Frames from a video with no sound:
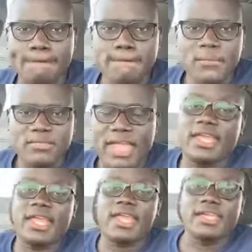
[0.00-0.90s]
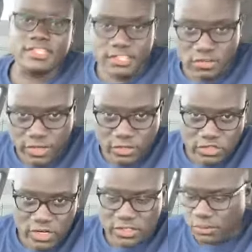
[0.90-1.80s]
Again, just going to
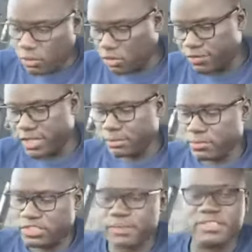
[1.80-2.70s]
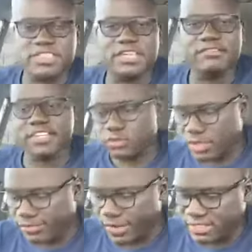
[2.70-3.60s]
church, the book of Hebrews, chapter 10, verse
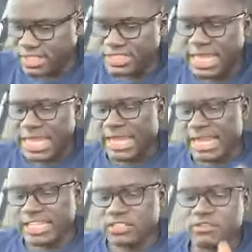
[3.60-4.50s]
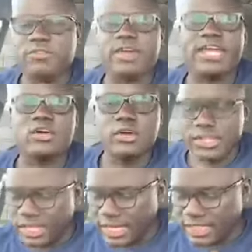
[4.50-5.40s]
25, it says, Let us not forget or
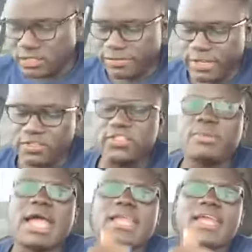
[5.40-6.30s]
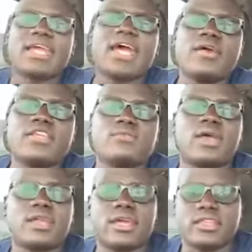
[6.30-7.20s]
neglect to fellowship and encourage one
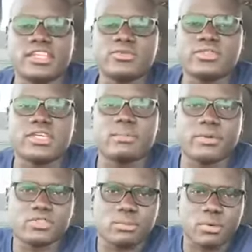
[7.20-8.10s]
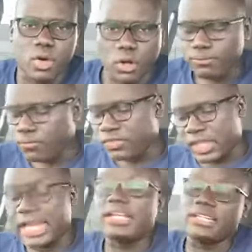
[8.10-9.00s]
another. This was the Apostle Paul. At
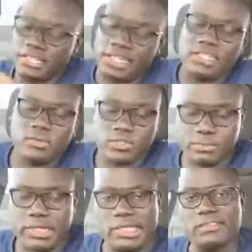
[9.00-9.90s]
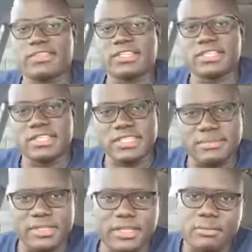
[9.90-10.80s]
least it was believed at a certain time
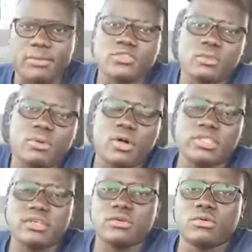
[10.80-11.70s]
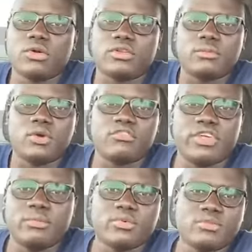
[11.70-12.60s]
that the Apostle Paul is the one who wrote the book of
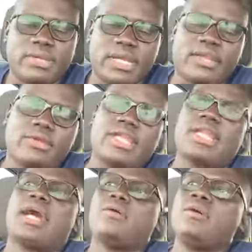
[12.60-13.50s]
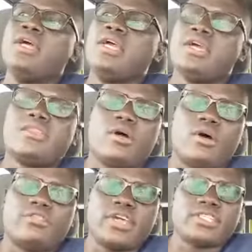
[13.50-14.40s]
Hebrews, but right, right now the
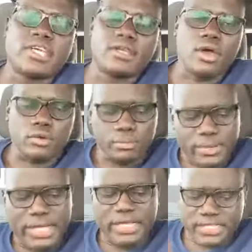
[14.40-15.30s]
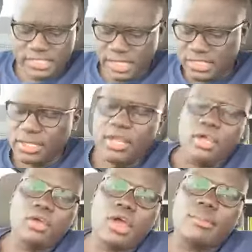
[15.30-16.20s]
author is unknown. But he says that,
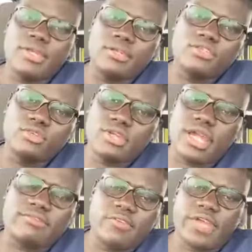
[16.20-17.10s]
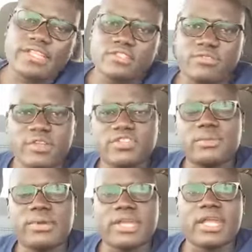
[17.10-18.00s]
I mean, do not forget to fellowship
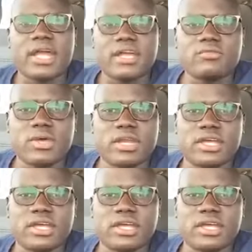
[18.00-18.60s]
and encourage one another.